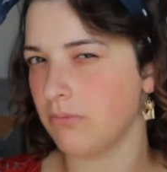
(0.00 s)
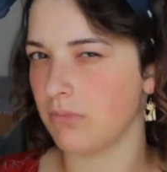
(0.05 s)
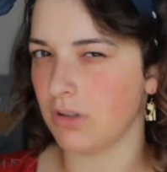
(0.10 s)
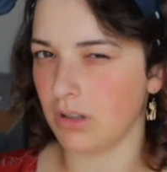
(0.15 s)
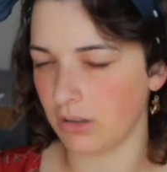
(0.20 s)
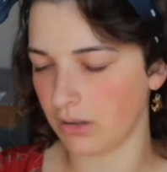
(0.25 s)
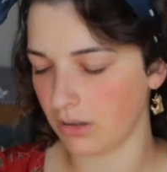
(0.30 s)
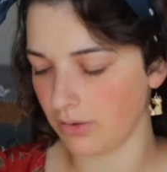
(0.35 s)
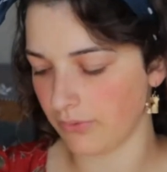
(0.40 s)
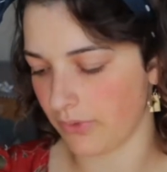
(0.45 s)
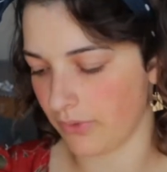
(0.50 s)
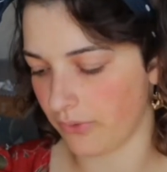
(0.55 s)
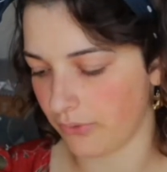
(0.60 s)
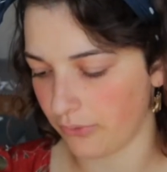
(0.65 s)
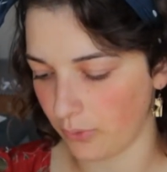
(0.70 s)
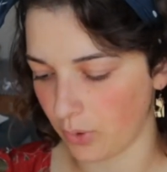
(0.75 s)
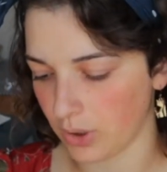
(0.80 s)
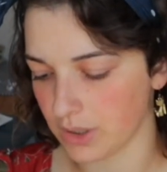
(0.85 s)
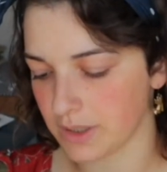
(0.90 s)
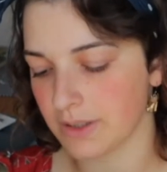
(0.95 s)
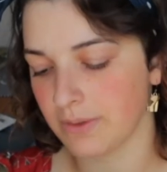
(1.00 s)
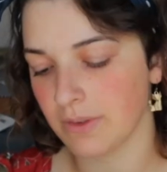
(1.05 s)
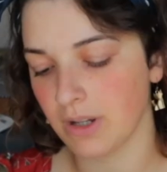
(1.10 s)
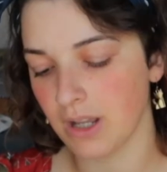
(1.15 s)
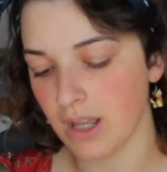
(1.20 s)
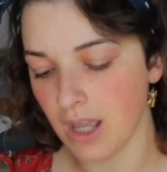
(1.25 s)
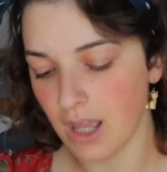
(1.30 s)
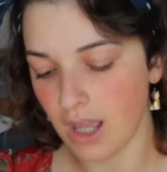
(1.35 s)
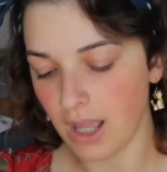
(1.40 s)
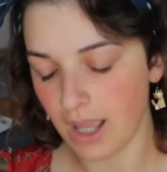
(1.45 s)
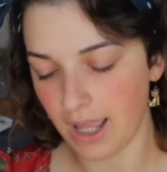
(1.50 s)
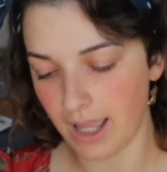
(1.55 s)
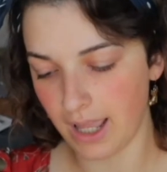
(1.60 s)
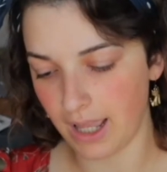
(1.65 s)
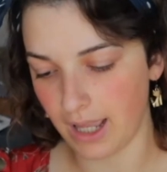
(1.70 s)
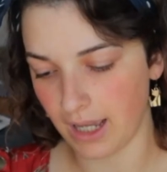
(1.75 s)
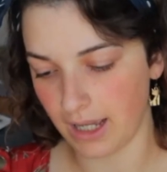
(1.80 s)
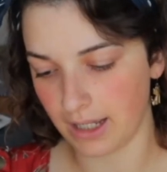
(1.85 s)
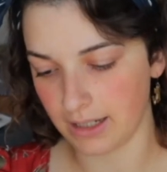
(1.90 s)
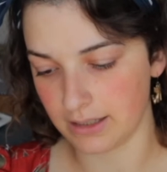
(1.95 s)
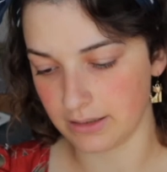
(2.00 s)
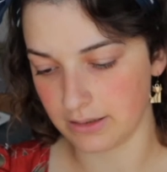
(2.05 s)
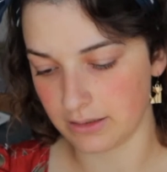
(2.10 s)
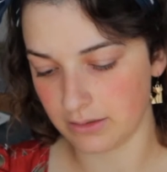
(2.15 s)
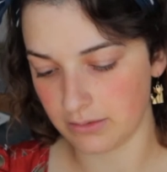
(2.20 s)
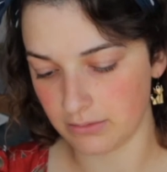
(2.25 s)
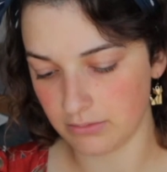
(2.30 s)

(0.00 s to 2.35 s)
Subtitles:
middle of the foot. And